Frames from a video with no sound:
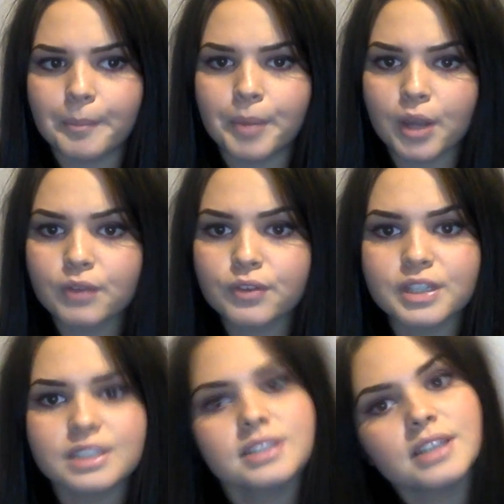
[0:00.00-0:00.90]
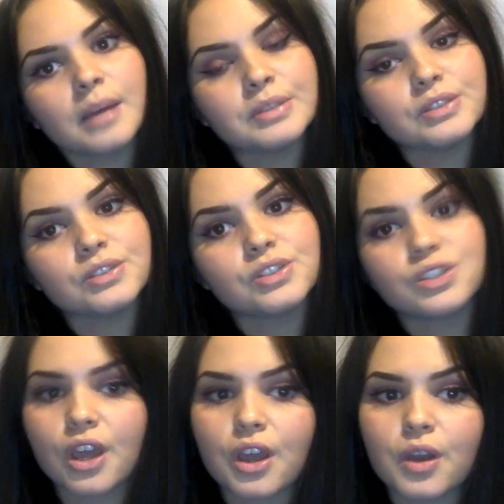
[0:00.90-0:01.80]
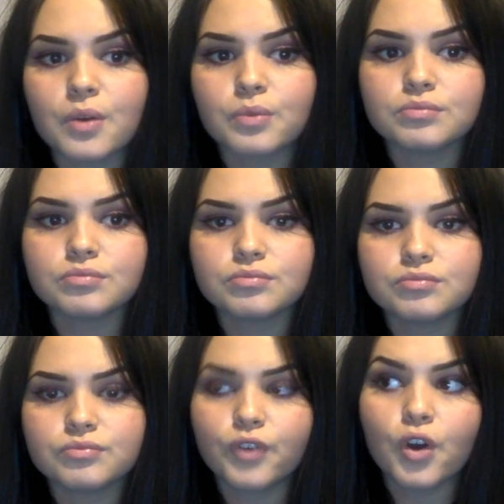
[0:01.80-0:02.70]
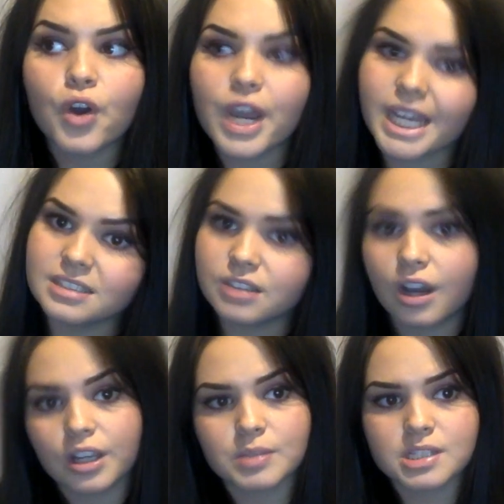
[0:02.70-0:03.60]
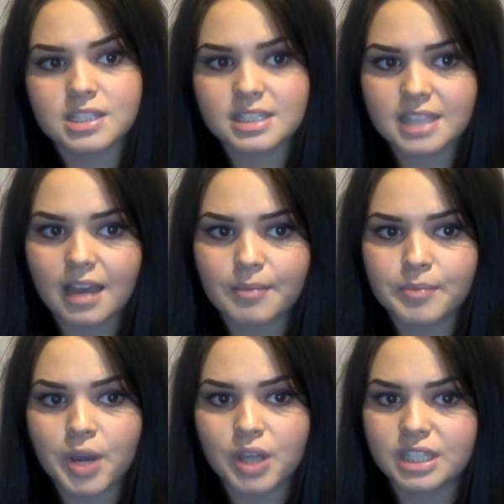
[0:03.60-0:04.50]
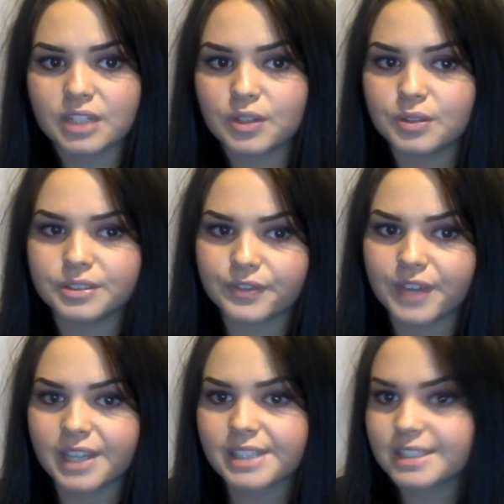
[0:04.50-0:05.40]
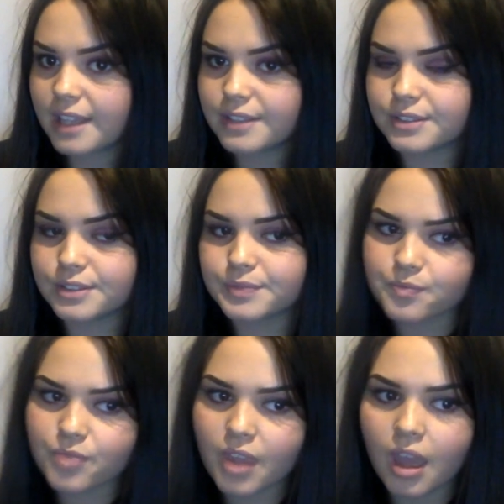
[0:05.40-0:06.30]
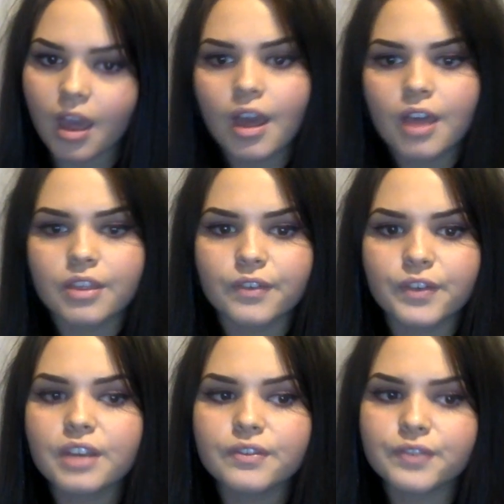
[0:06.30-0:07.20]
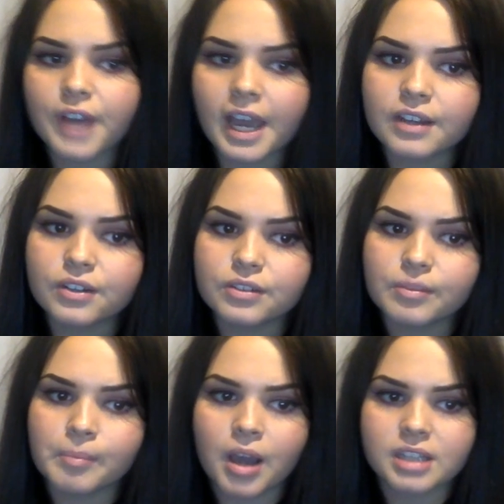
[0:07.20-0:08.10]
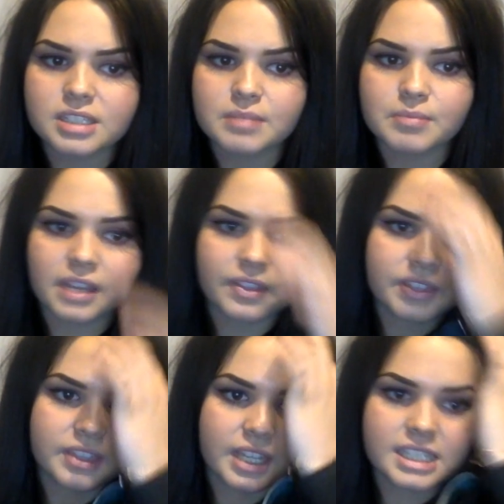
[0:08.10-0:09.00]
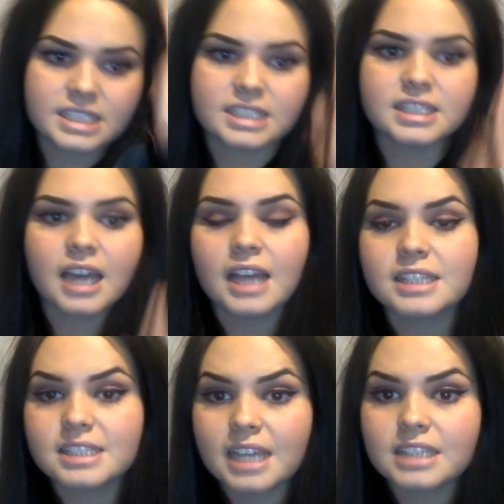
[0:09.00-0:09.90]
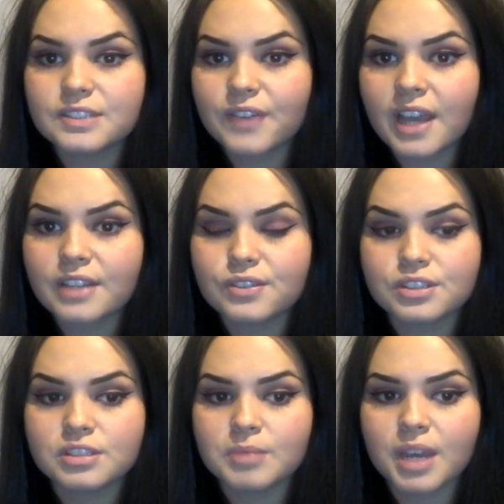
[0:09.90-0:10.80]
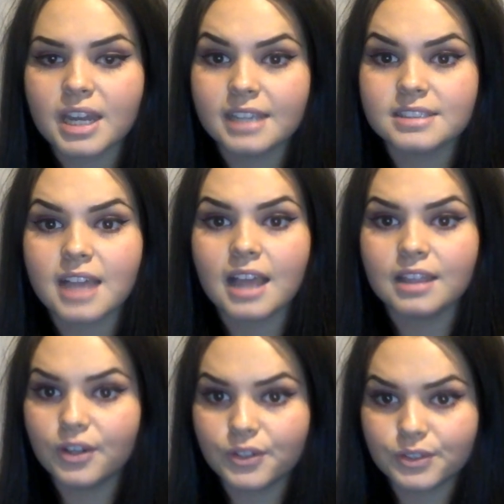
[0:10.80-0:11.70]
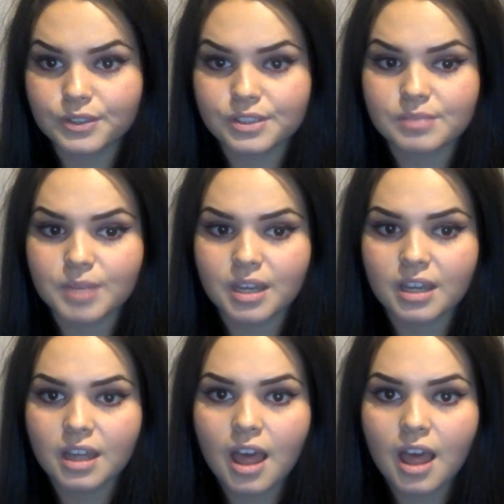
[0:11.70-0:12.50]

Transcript: Both of these examples show for and against arguments that marketing always affects sales. The third and final marketing myth is that a satisfied customer is a loyal customer.